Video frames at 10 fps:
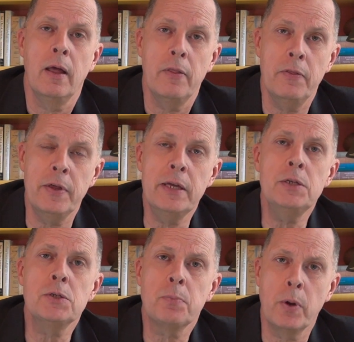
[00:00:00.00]

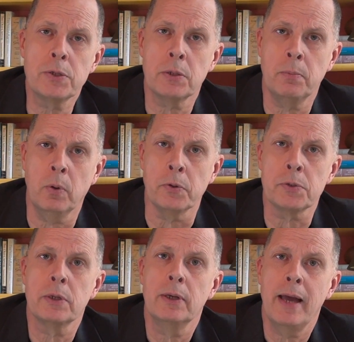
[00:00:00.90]
These
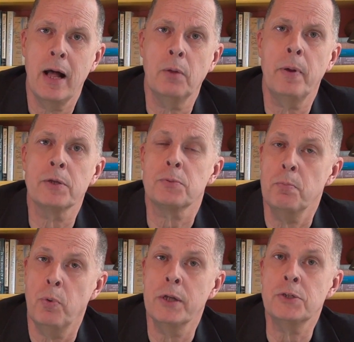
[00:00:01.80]
principles help us
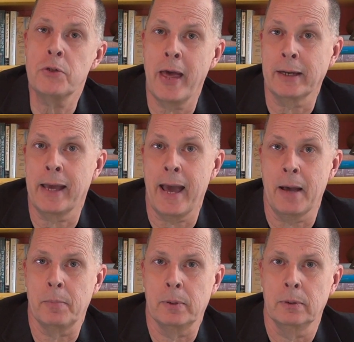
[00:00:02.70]
bridge that
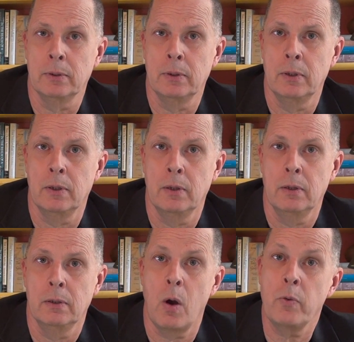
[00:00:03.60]
gap.
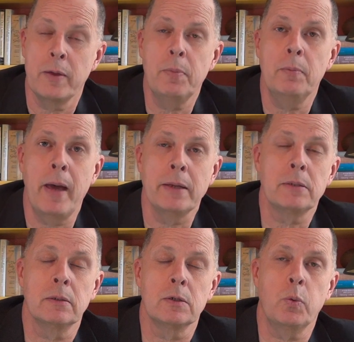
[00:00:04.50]
Oh, they've been
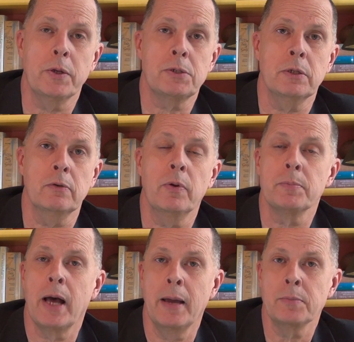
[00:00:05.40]
bent and twisted from
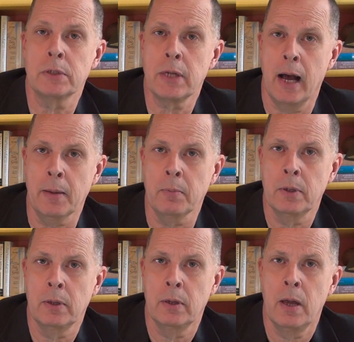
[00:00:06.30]
time to time.
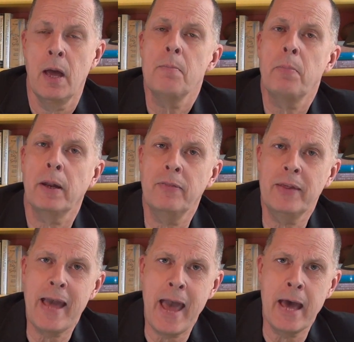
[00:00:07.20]
But in
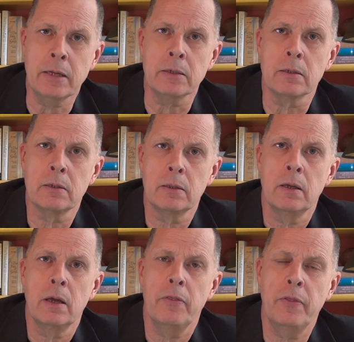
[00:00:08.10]
the end,
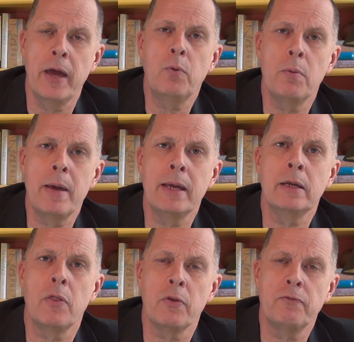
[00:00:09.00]
they
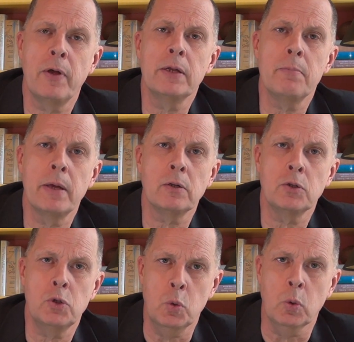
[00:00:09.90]
remain the fundamental
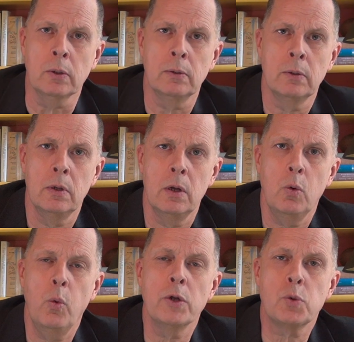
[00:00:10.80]
tool
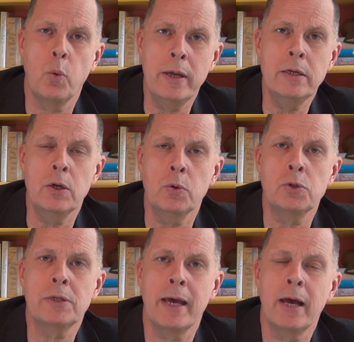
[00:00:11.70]
which we
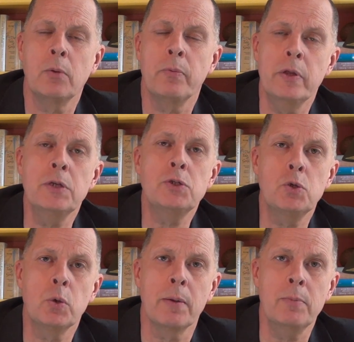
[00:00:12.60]
use to help these
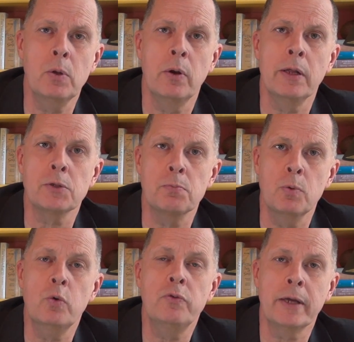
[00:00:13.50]
two communities
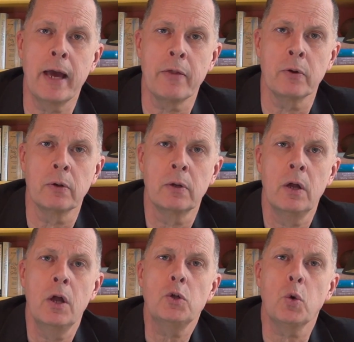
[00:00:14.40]
move together
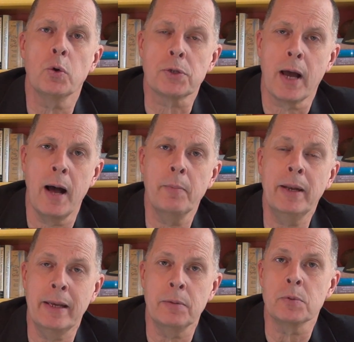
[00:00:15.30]
towards common
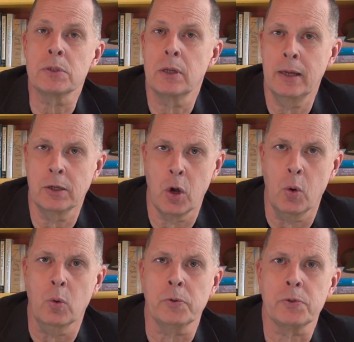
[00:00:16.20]
aims and
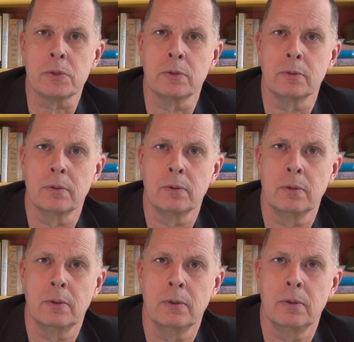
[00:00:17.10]
goals.
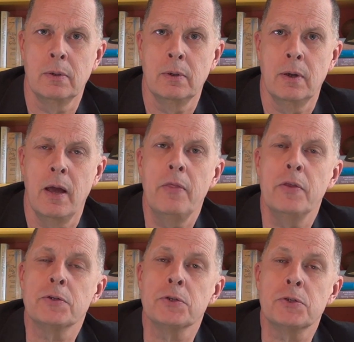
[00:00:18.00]

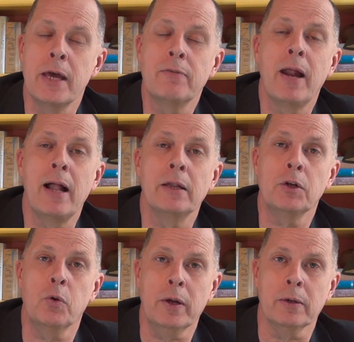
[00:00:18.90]
This is David
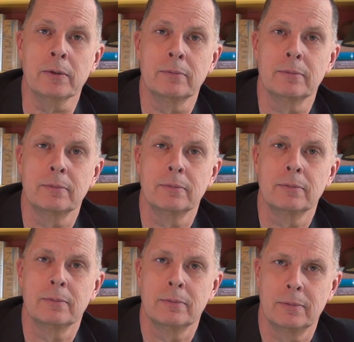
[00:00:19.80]
Allen Grier.
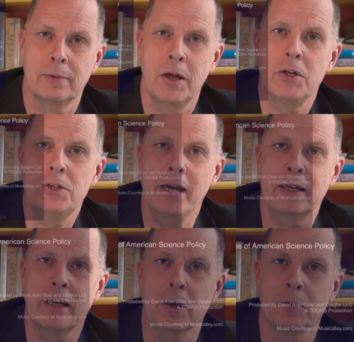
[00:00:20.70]

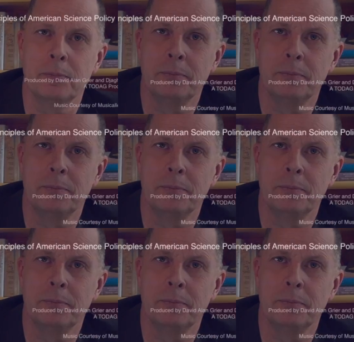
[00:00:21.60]
Take care.